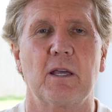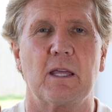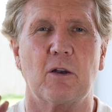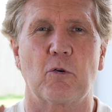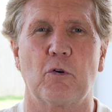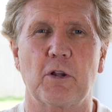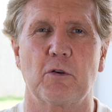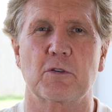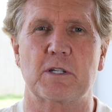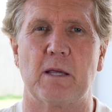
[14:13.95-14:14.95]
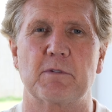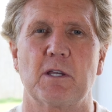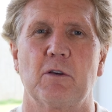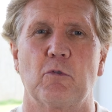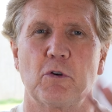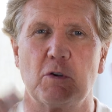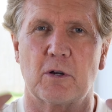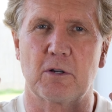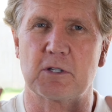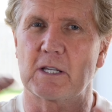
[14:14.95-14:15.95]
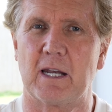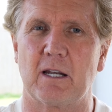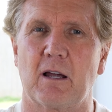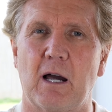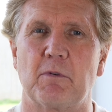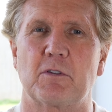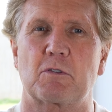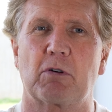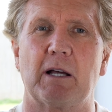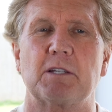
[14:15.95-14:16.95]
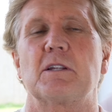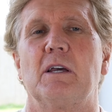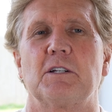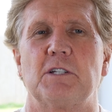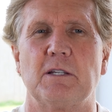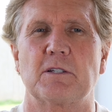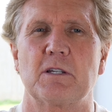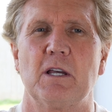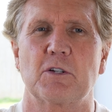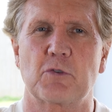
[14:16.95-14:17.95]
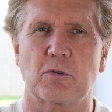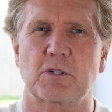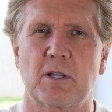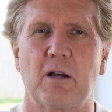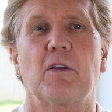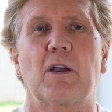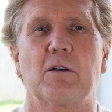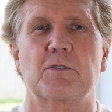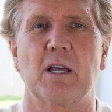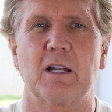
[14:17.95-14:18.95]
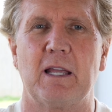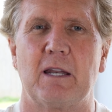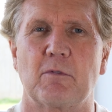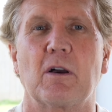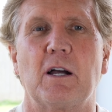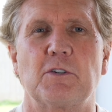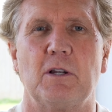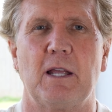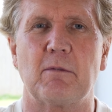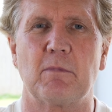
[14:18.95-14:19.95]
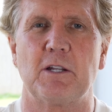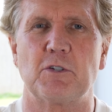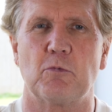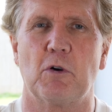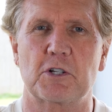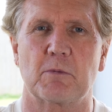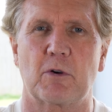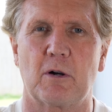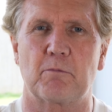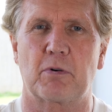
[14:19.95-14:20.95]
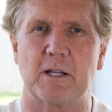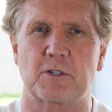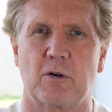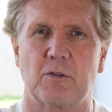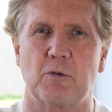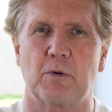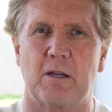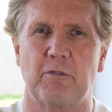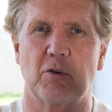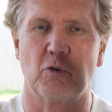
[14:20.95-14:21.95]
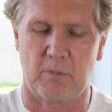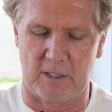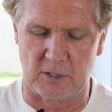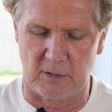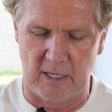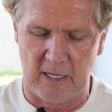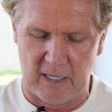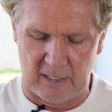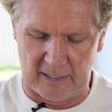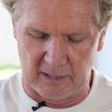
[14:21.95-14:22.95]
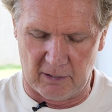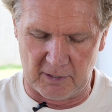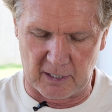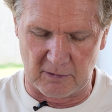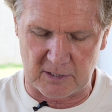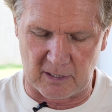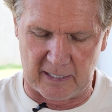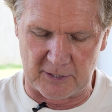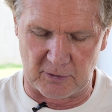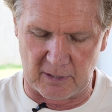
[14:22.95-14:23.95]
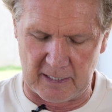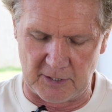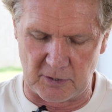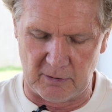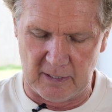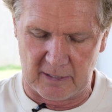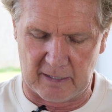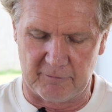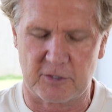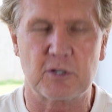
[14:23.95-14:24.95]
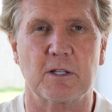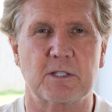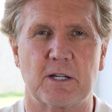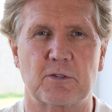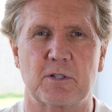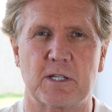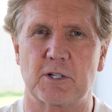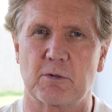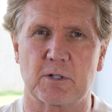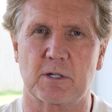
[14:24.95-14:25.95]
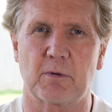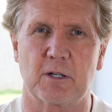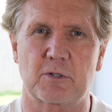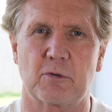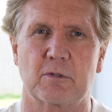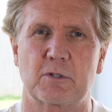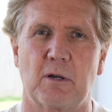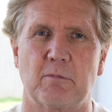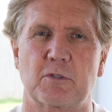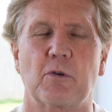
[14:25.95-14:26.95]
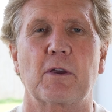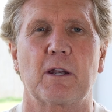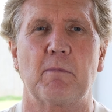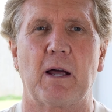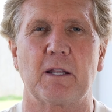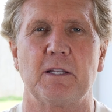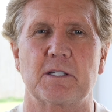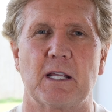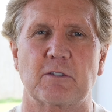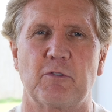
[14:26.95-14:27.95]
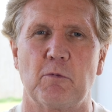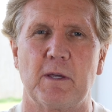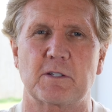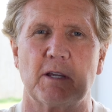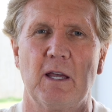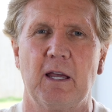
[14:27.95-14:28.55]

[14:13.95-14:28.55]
He'll order your steps. All you've got to do is get in line with Christ, Jesus, talk to the Holy Ghost, let him guide you, let him lead you, worship God, praise God, do whatever you normally do. Let the Holy Ghost guide you and lead you, comfort you, et cetera, et cetera, which I'm going to talk, I'm talking about in these next few weeks.